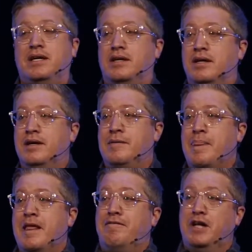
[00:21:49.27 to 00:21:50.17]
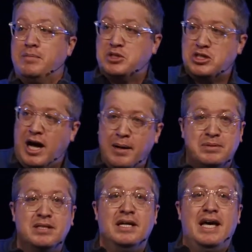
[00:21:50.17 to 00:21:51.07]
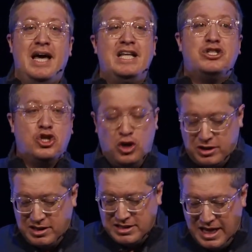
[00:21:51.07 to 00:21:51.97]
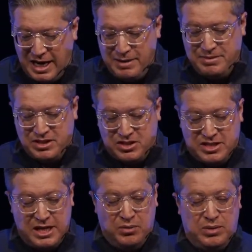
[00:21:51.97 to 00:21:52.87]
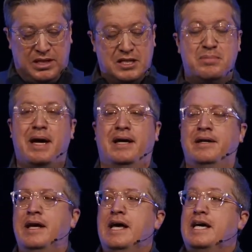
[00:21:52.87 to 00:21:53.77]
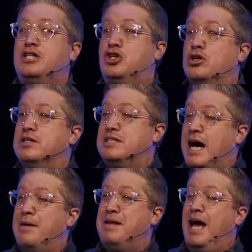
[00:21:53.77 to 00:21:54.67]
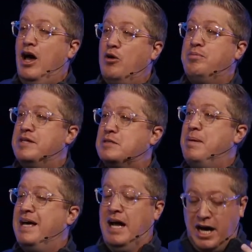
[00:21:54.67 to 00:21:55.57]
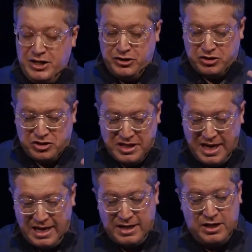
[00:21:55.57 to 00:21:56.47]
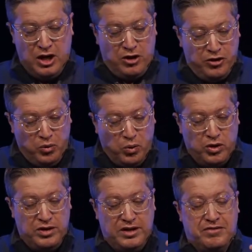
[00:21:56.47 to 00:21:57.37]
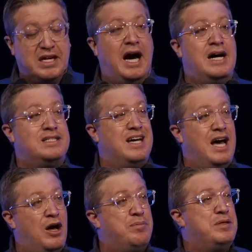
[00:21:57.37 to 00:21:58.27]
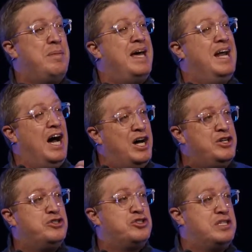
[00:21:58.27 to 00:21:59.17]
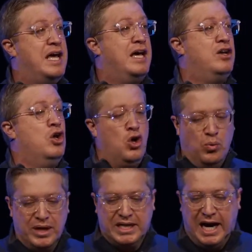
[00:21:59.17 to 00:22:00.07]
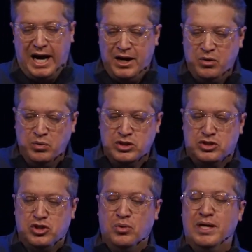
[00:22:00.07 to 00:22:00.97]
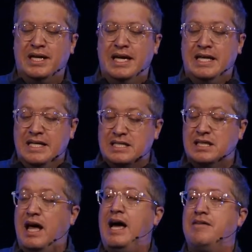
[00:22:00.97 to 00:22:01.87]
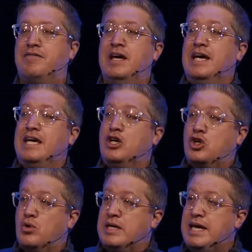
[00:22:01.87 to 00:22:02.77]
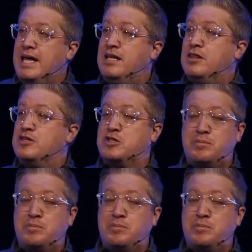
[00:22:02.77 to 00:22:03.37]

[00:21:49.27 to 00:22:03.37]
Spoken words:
did. Philip stopped and he took the time to sit with this man. He took the time to help this man understand the word of God, to help the man understand what God was doing in his life. He created the